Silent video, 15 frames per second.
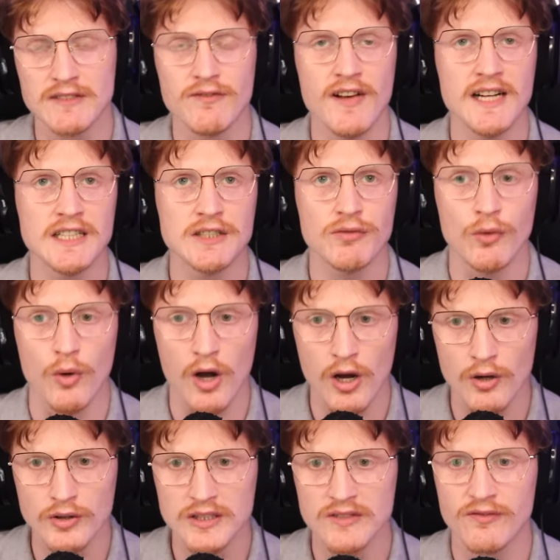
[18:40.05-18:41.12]
vengeful
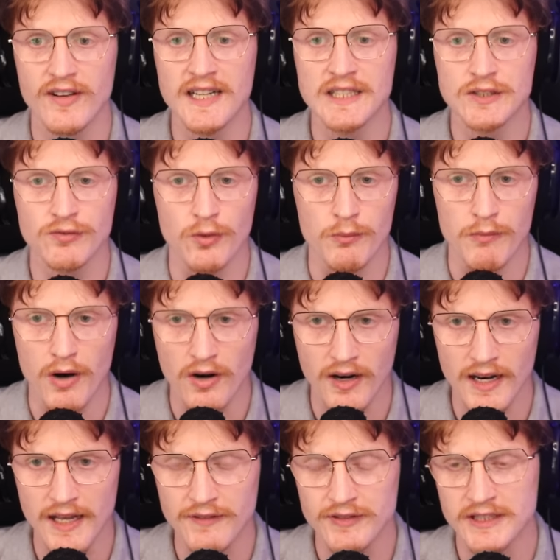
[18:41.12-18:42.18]
hosts, vengeful
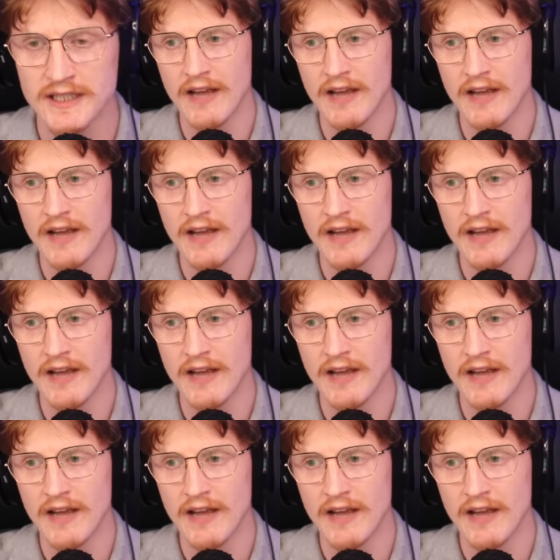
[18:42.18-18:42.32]
monoliths.